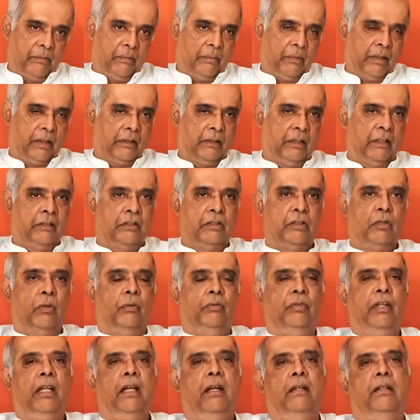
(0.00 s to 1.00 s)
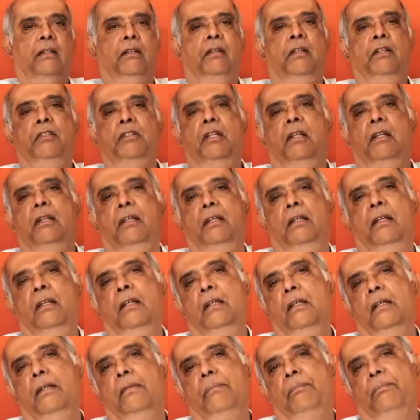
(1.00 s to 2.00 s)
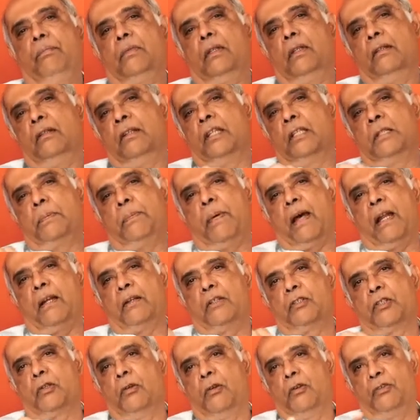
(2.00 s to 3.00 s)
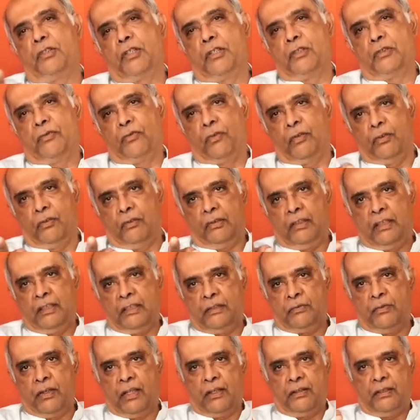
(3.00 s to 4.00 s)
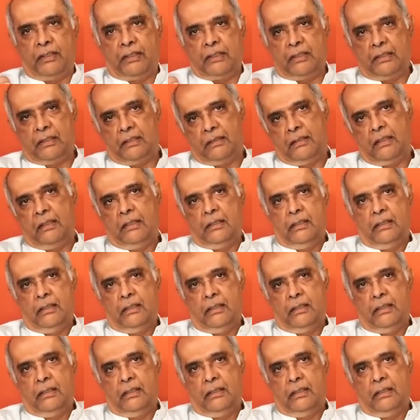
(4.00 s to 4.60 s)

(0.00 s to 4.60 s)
Right? Right. And so we had initially disparate solutions for these various